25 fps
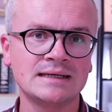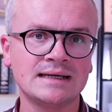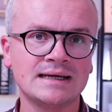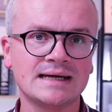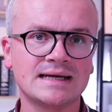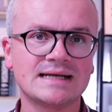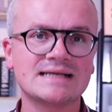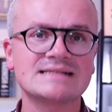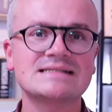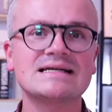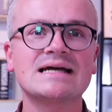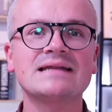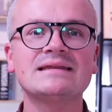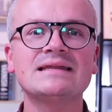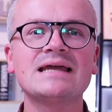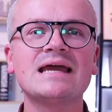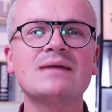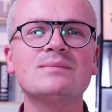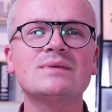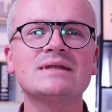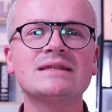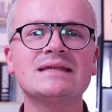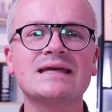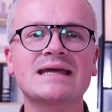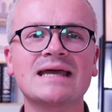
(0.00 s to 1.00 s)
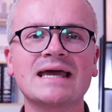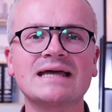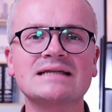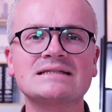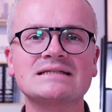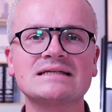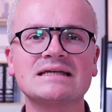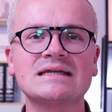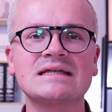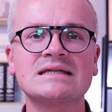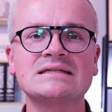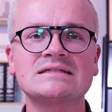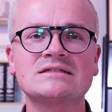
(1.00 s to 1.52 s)
And as that name indicates,
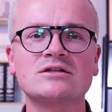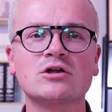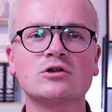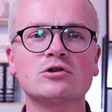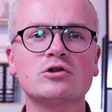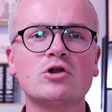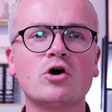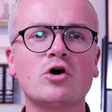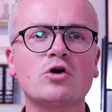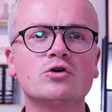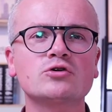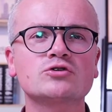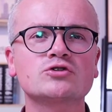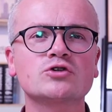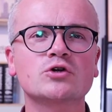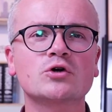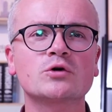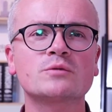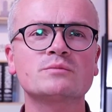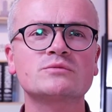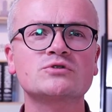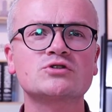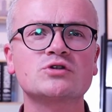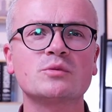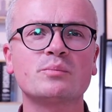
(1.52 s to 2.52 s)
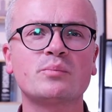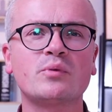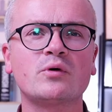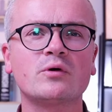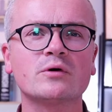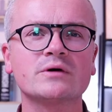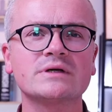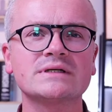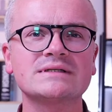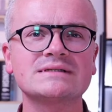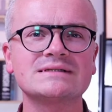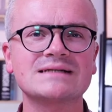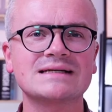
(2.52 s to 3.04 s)
it is the long-term
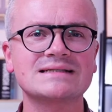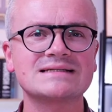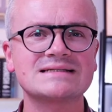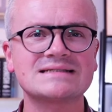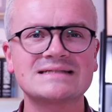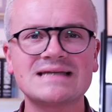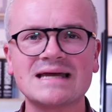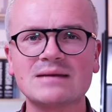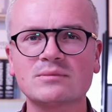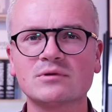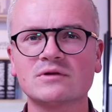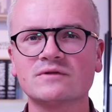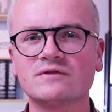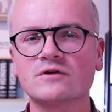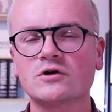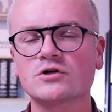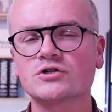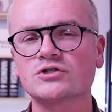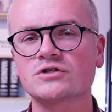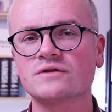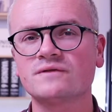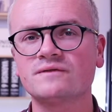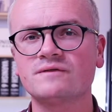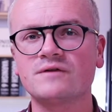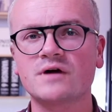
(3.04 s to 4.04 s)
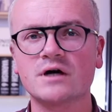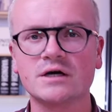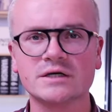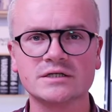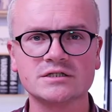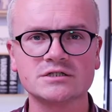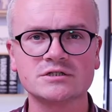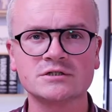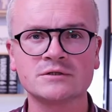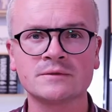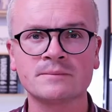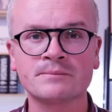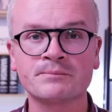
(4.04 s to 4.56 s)
supported and stable version of
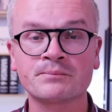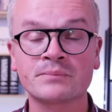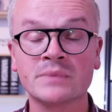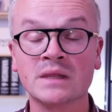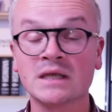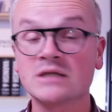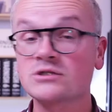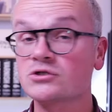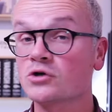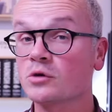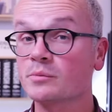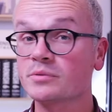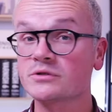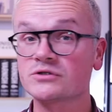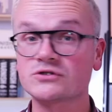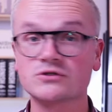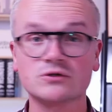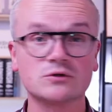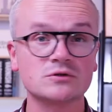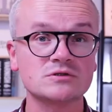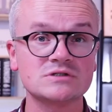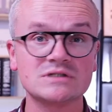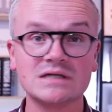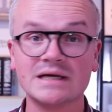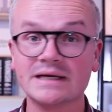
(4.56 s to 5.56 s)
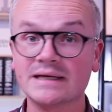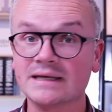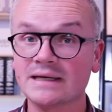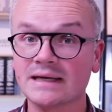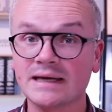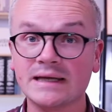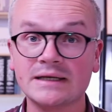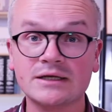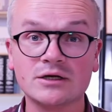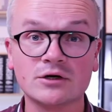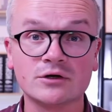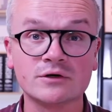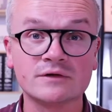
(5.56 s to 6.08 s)
Varnish. It's open source like
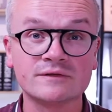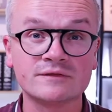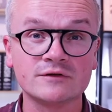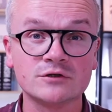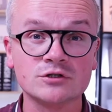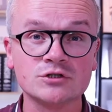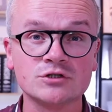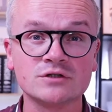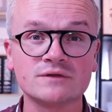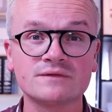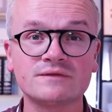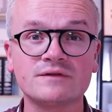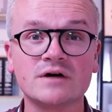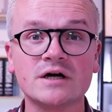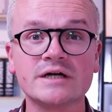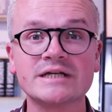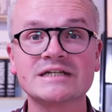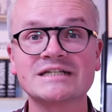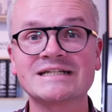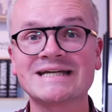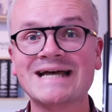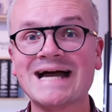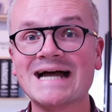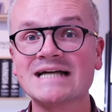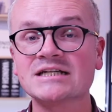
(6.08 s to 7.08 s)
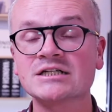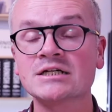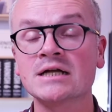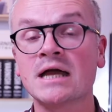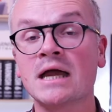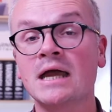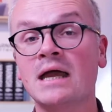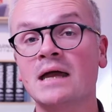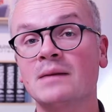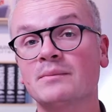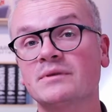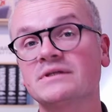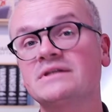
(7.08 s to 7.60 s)
any other version of Varnish Cache,
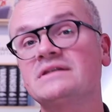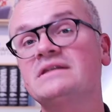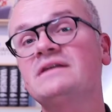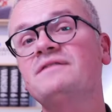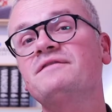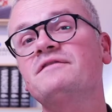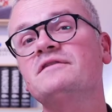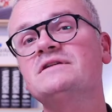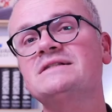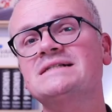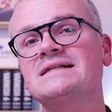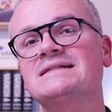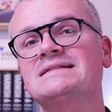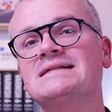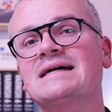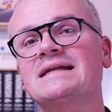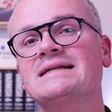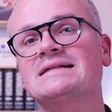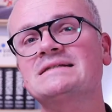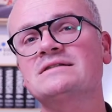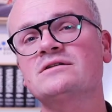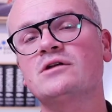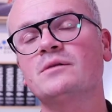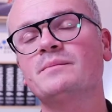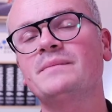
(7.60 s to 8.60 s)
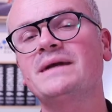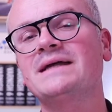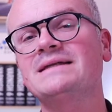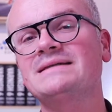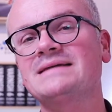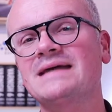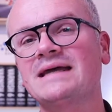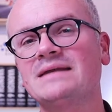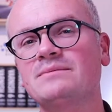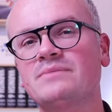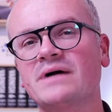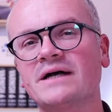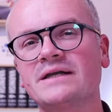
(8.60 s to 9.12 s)
but the difference is that it's not
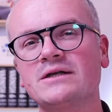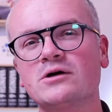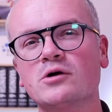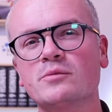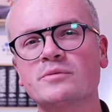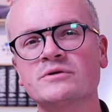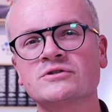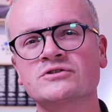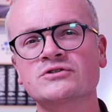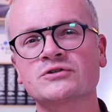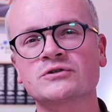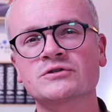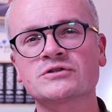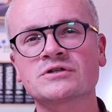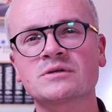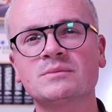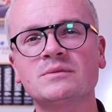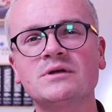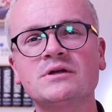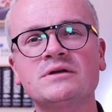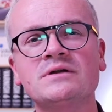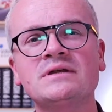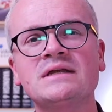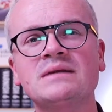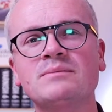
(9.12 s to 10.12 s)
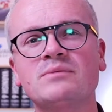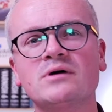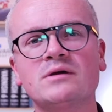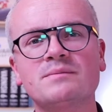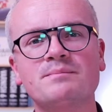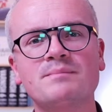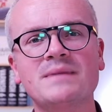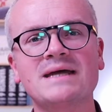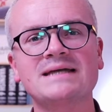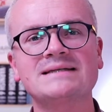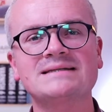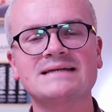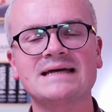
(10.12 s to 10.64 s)
maintained by the open source community, but
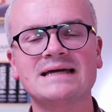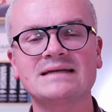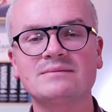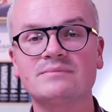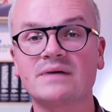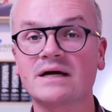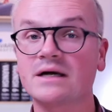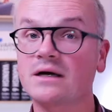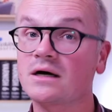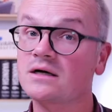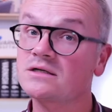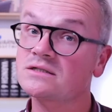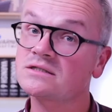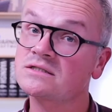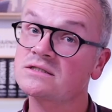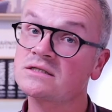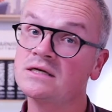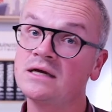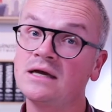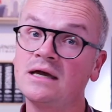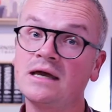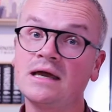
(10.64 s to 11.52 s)
maintained by us,